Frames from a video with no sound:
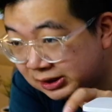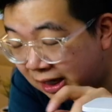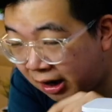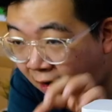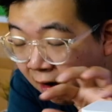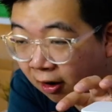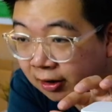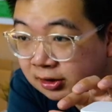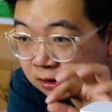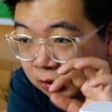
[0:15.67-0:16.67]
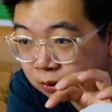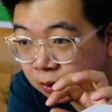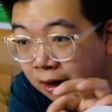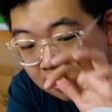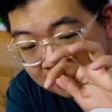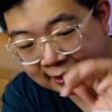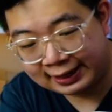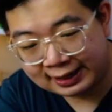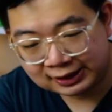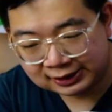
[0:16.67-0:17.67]
hard to gain
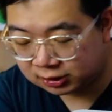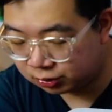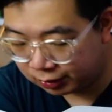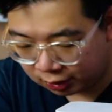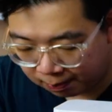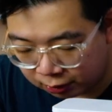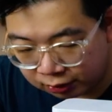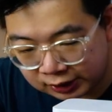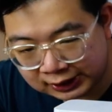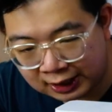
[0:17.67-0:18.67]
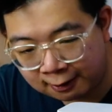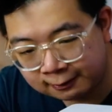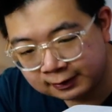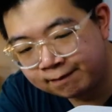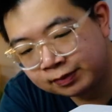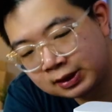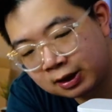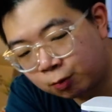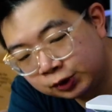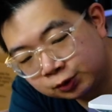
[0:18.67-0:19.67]
access to it. You pull this out. Now
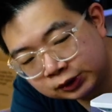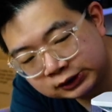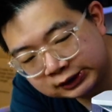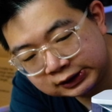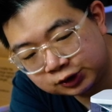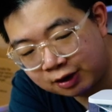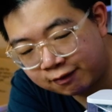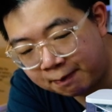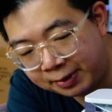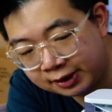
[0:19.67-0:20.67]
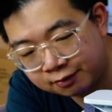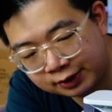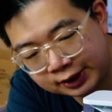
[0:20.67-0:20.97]
what you want to see is you have a pin right